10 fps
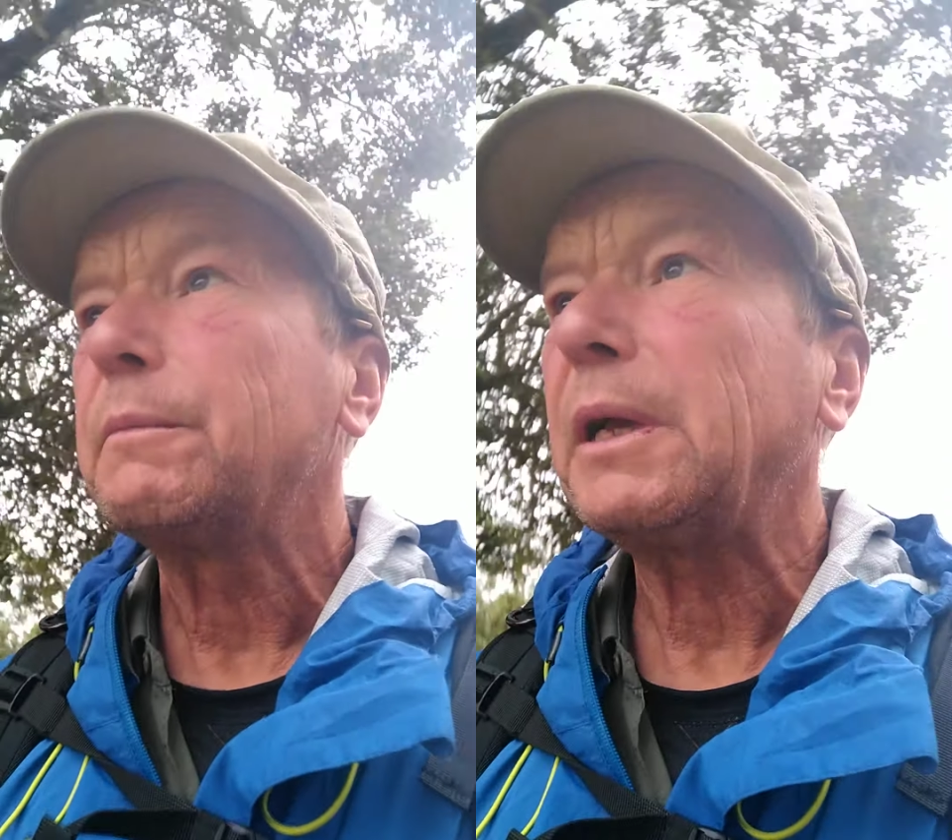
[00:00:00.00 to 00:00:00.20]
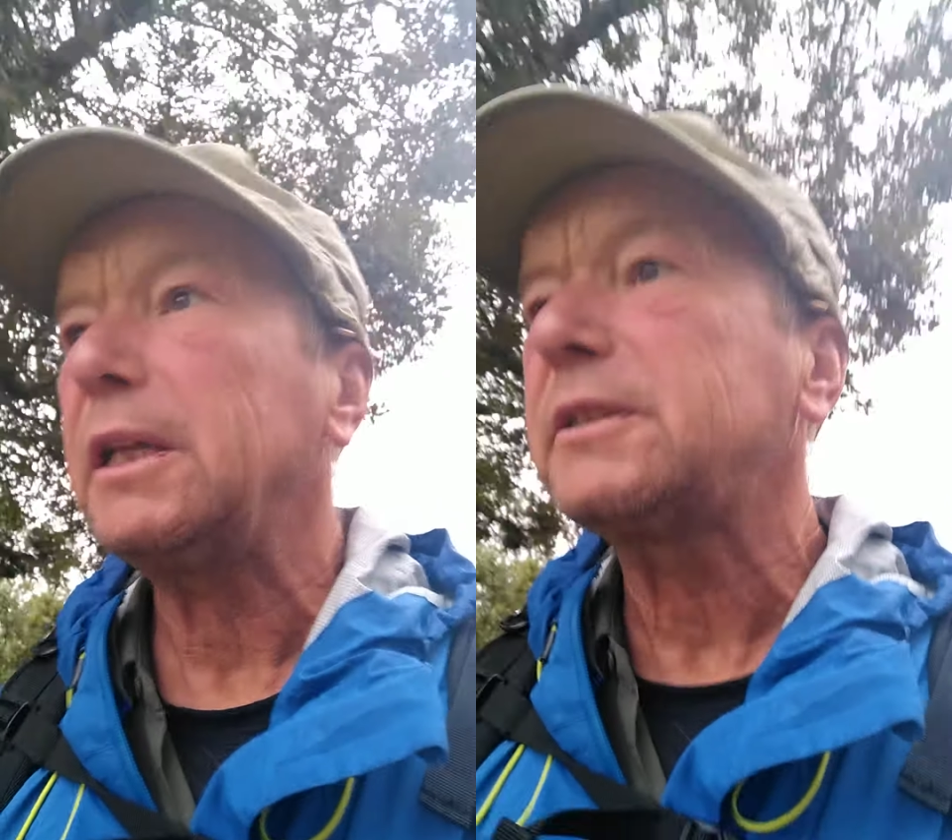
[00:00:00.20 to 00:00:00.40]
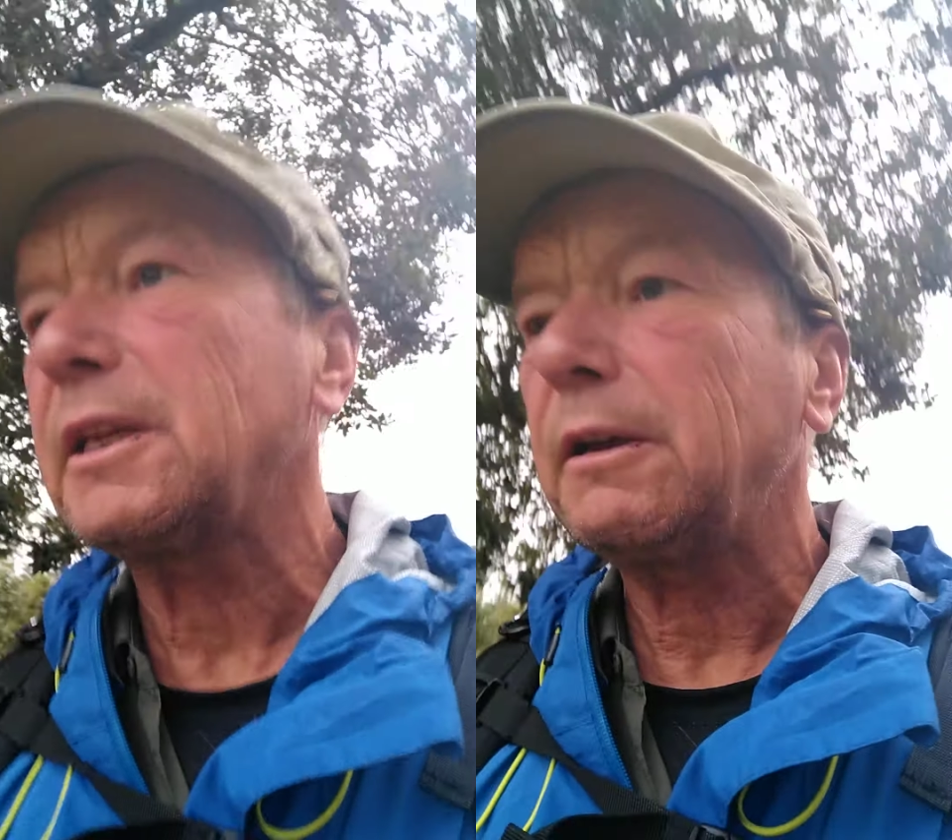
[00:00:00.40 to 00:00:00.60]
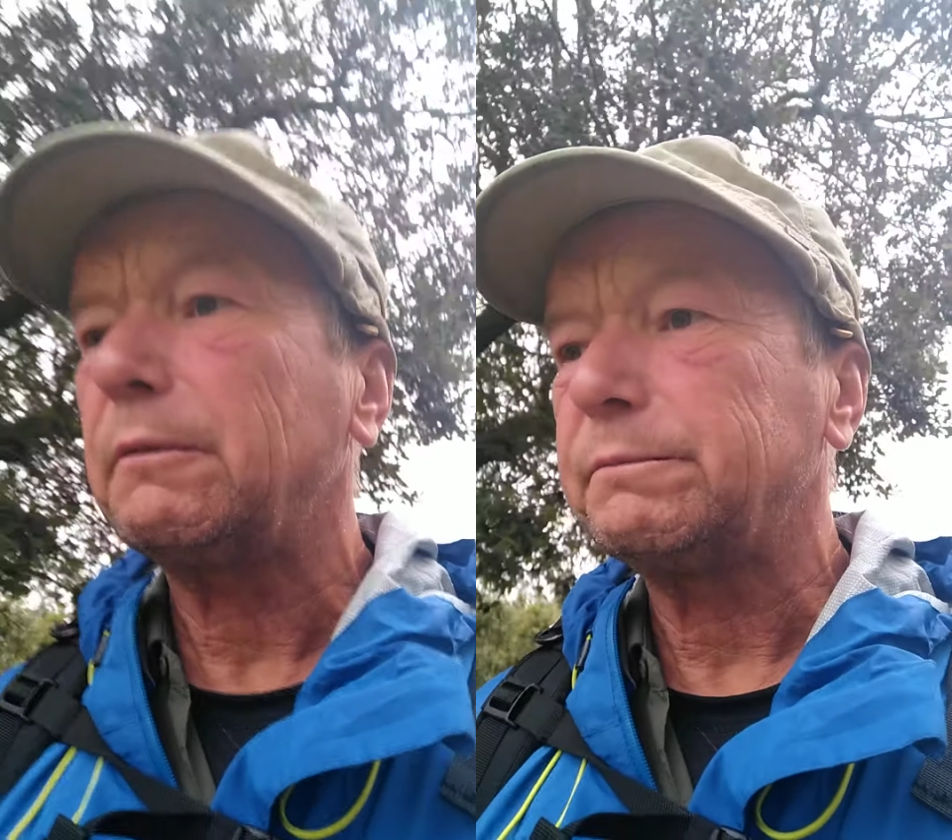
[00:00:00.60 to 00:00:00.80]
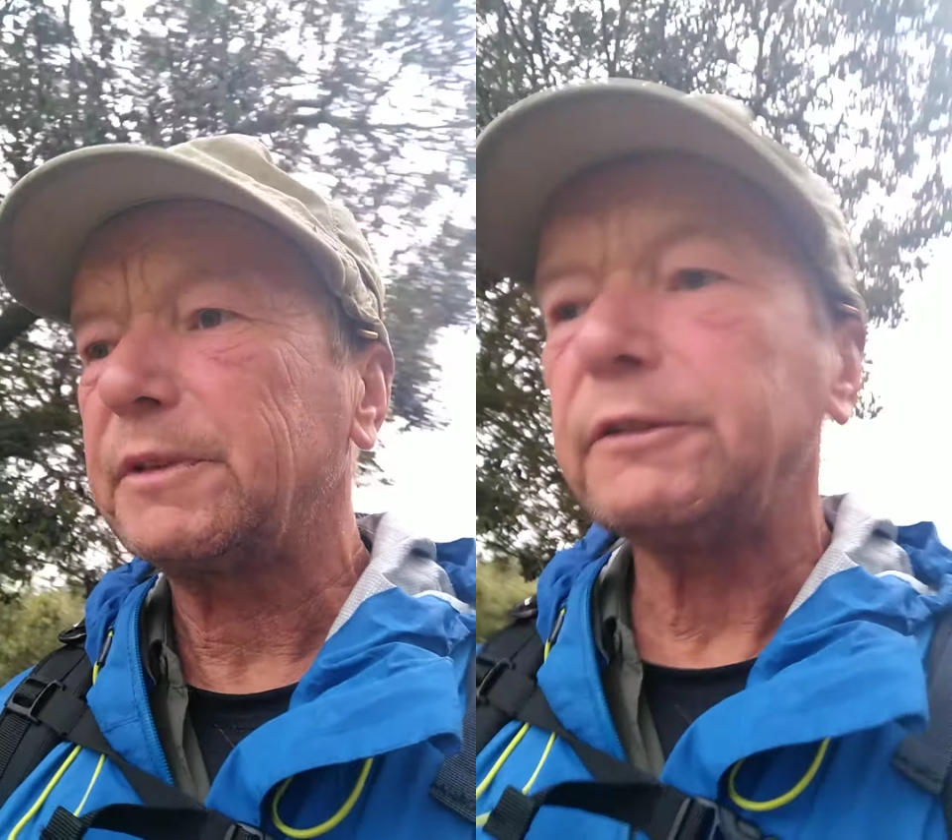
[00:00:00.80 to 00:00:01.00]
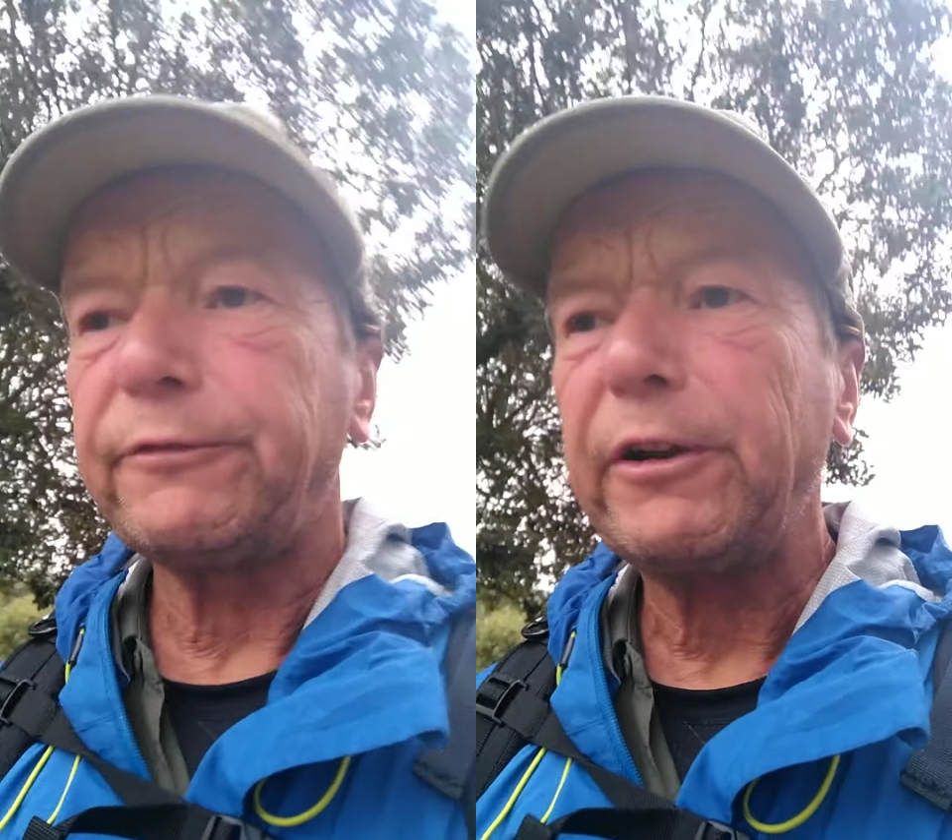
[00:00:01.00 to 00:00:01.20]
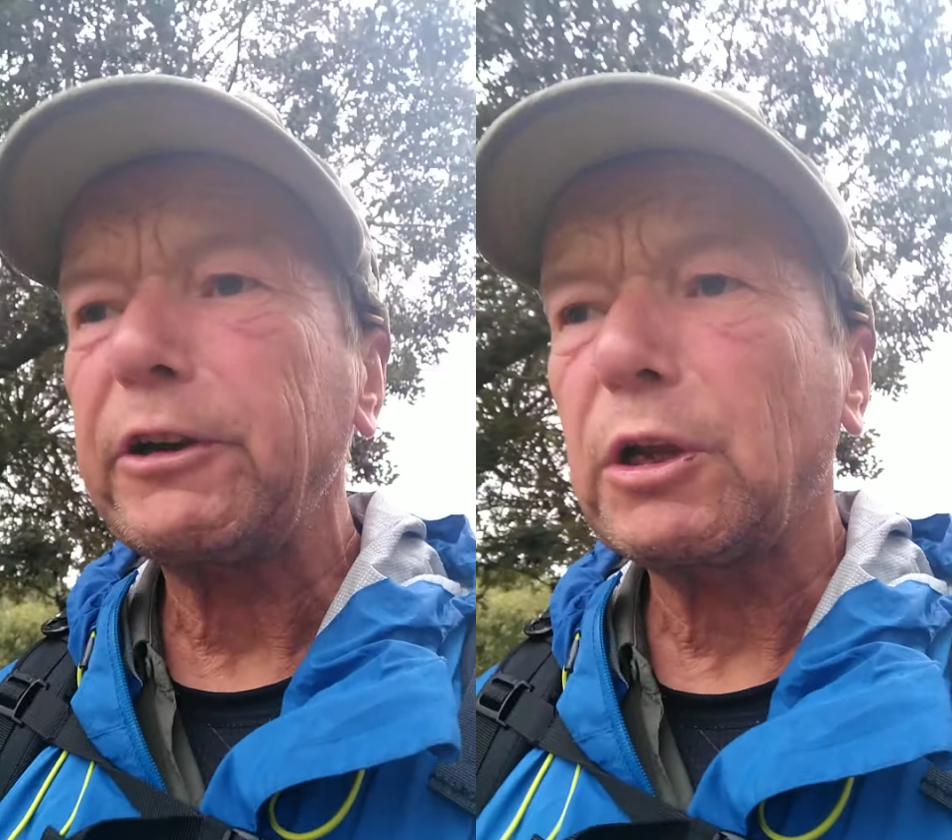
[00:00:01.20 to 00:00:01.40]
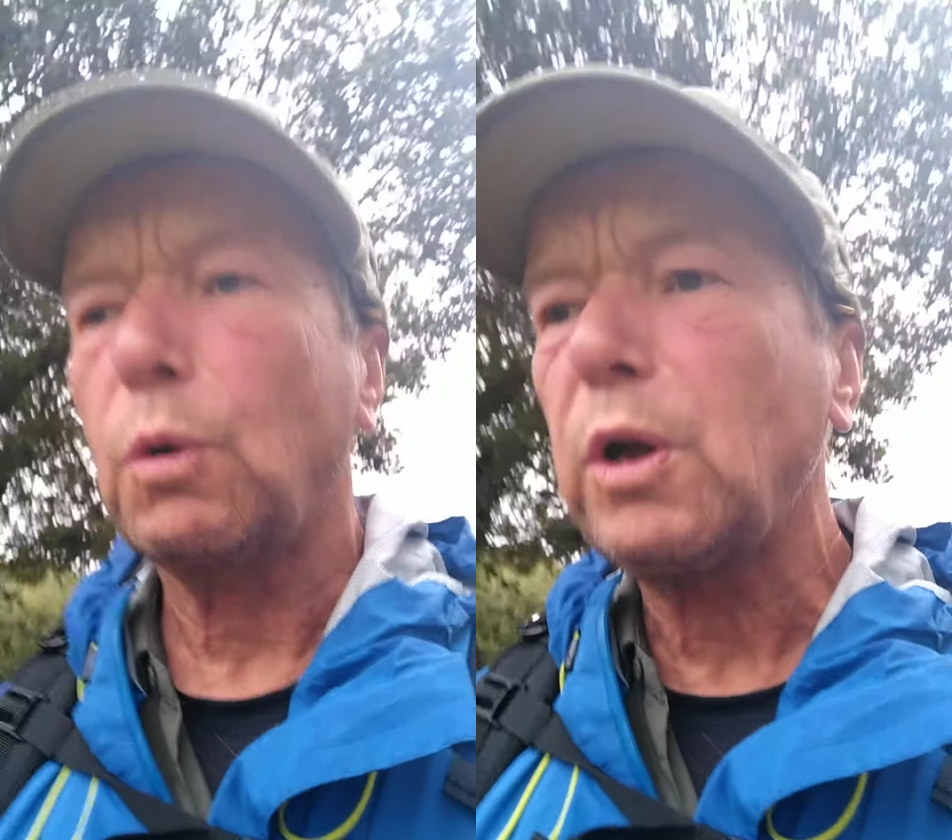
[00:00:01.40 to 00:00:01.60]
but it's um, a
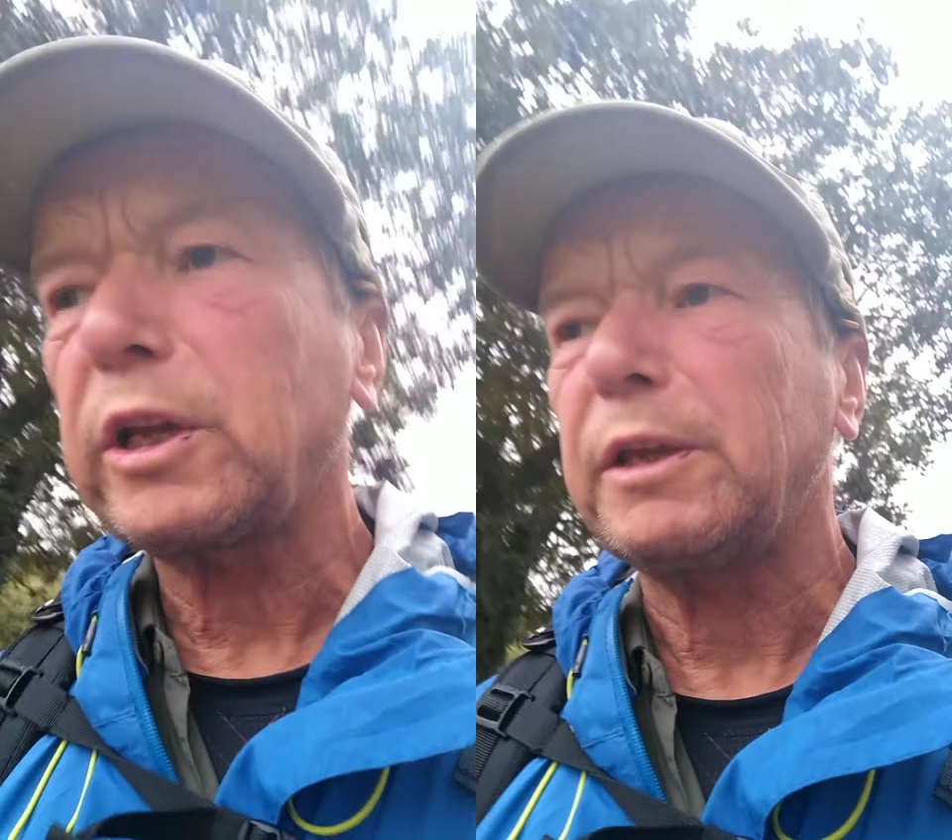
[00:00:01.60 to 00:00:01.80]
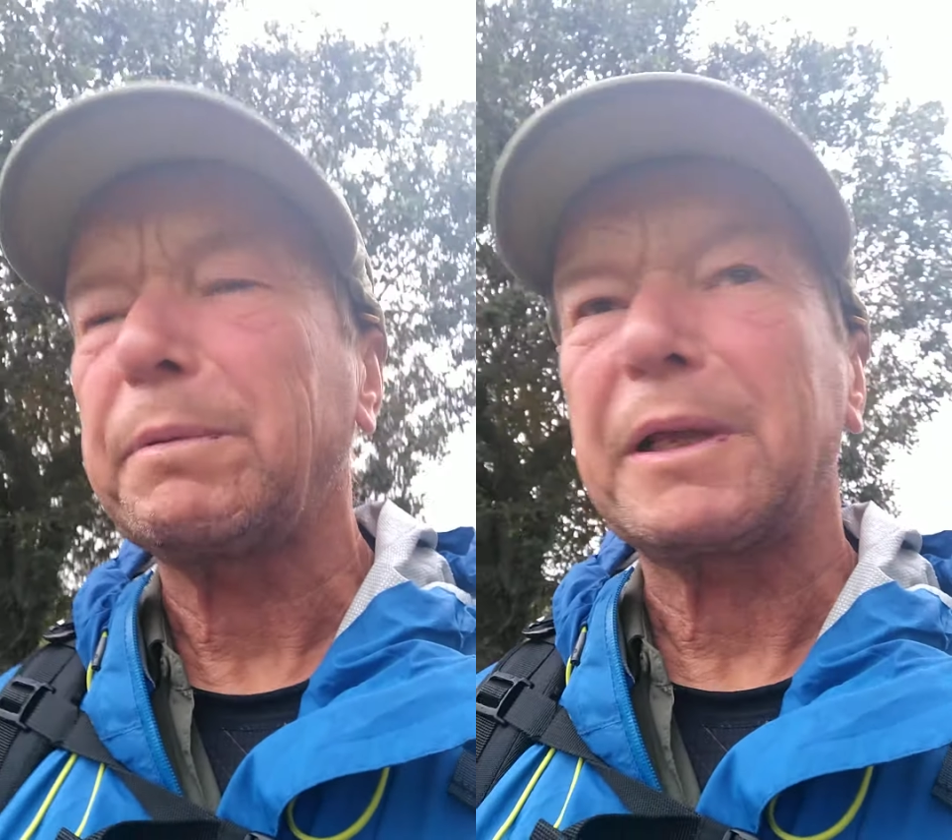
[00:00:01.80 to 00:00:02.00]
very quirky